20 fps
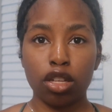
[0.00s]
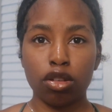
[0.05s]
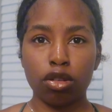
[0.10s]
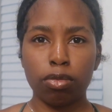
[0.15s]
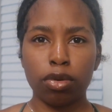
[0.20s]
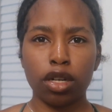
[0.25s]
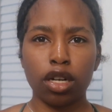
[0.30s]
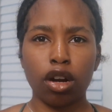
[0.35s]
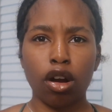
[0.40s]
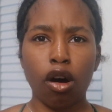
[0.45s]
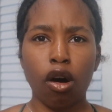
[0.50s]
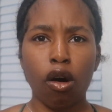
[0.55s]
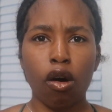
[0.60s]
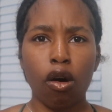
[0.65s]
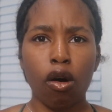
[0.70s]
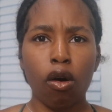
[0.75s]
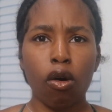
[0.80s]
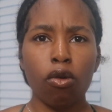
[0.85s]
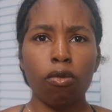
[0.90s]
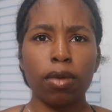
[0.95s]
you put a
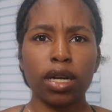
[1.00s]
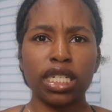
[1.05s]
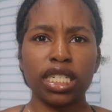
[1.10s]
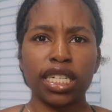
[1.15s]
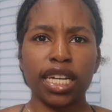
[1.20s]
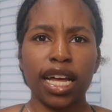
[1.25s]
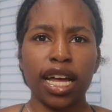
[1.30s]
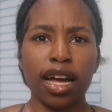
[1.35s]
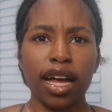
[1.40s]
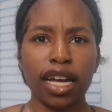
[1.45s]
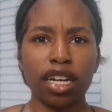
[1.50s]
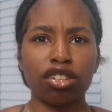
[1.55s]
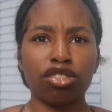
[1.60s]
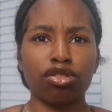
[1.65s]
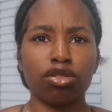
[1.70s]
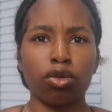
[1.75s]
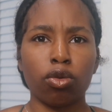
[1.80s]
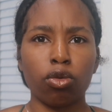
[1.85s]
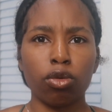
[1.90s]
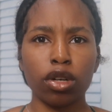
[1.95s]
whole bunch of
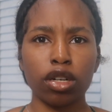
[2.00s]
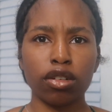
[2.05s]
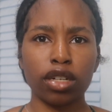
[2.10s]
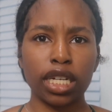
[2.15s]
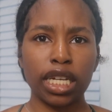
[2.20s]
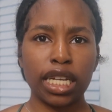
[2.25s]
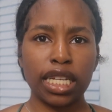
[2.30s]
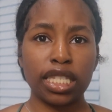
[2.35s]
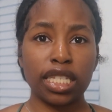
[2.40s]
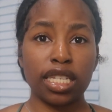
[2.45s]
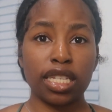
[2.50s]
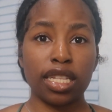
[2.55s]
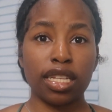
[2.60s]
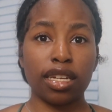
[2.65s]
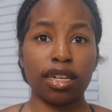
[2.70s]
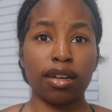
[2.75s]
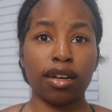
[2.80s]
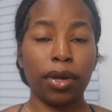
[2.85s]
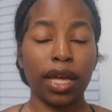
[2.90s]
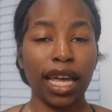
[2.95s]
extra work into
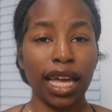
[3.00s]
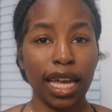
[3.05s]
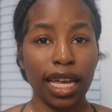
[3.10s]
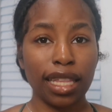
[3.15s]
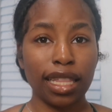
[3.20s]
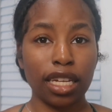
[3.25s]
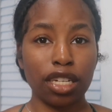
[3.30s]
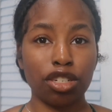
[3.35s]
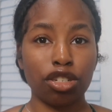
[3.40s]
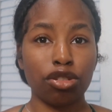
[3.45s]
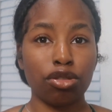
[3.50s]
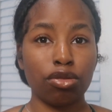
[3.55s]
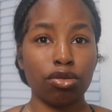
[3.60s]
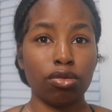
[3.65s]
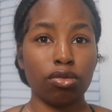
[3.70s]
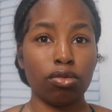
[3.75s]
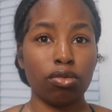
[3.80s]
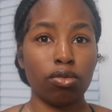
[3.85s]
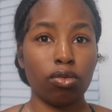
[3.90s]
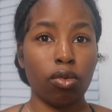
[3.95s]
the pay that you
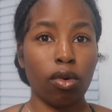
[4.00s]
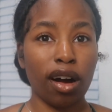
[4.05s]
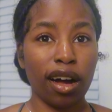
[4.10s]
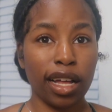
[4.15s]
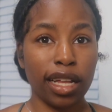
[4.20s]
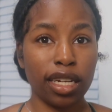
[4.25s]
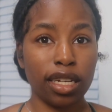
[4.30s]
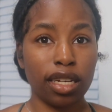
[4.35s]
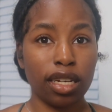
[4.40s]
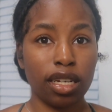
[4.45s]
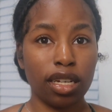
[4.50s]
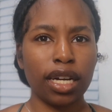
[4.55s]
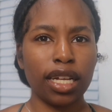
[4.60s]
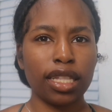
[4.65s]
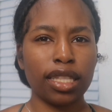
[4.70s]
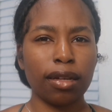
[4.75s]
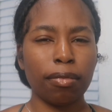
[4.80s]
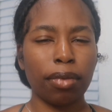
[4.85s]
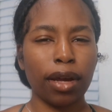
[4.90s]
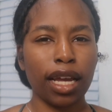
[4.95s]
want
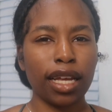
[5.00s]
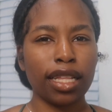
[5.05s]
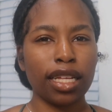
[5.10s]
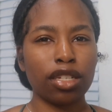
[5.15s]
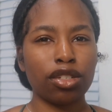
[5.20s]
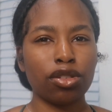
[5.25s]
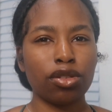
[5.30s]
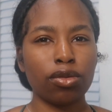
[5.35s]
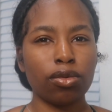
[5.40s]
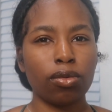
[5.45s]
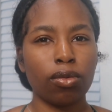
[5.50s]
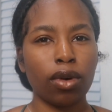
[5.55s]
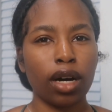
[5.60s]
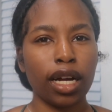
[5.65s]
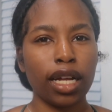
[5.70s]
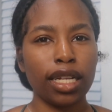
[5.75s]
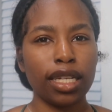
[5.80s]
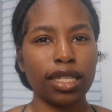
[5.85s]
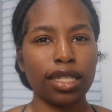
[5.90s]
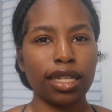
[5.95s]
but the pay that you
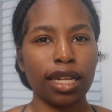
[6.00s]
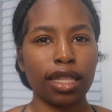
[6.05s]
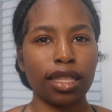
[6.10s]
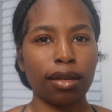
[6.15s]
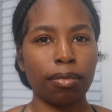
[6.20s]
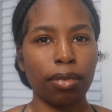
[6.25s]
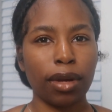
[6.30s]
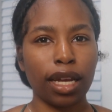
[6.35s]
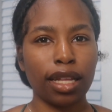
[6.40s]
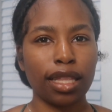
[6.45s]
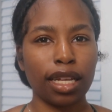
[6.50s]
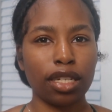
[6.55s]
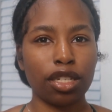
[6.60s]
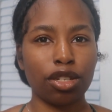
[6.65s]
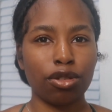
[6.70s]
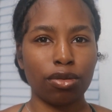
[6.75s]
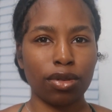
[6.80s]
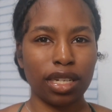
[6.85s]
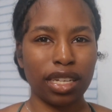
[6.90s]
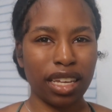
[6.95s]
want is not the pay
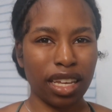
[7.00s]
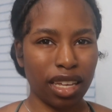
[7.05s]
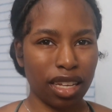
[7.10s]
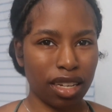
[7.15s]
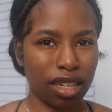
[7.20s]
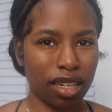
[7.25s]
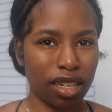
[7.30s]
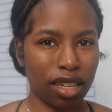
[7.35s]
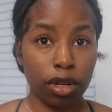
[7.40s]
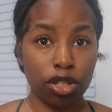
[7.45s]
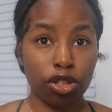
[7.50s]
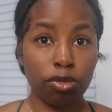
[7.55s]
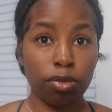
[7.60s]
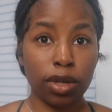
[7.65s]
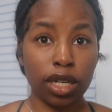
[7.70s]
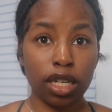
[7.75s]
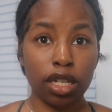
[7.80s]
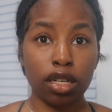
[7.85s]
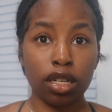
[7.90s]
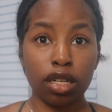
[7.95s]
that you get but you
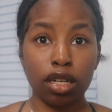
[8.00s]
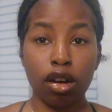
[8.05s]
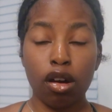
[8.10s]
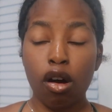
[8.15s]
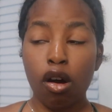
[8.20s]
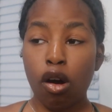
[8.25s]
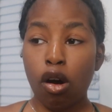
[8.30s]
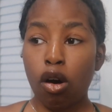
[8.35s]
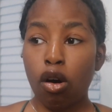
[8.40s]
put it in